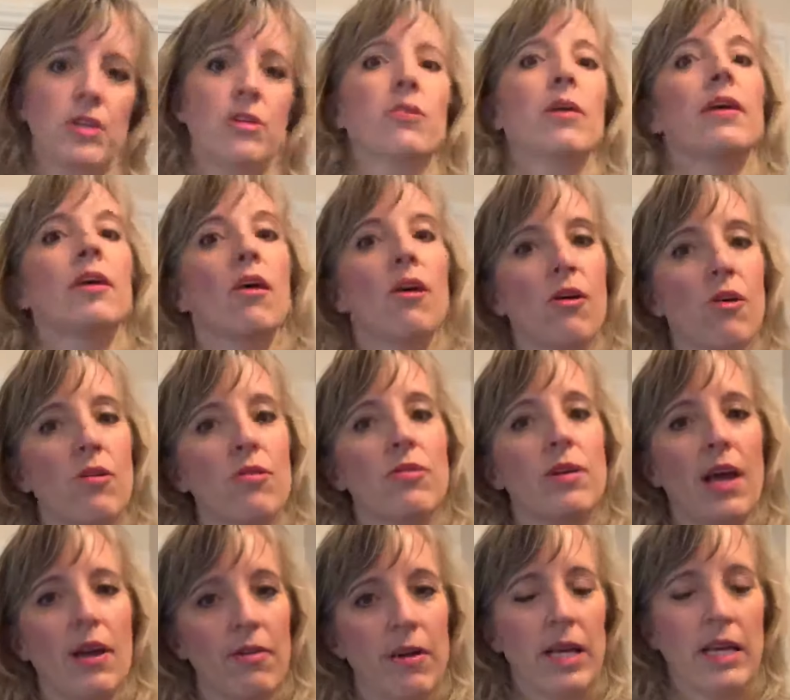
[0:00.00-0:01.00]
you're like, oh,
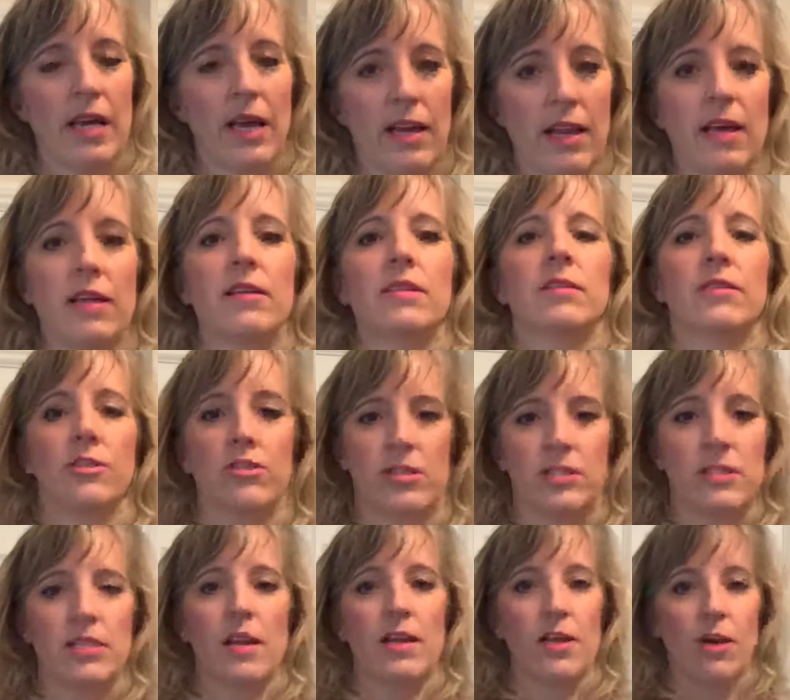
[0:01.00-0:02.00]
now I get it. You can
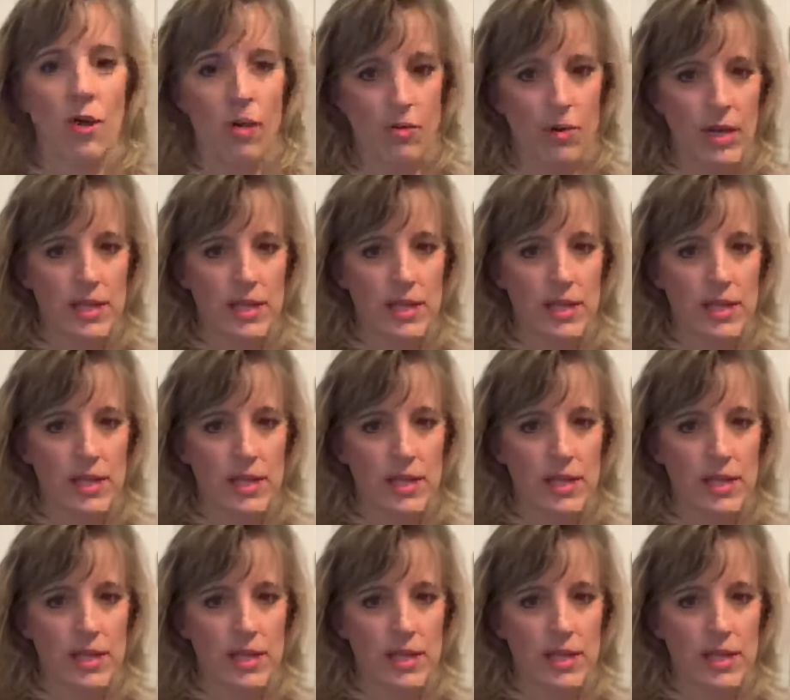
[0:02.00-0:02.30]
say, oh, I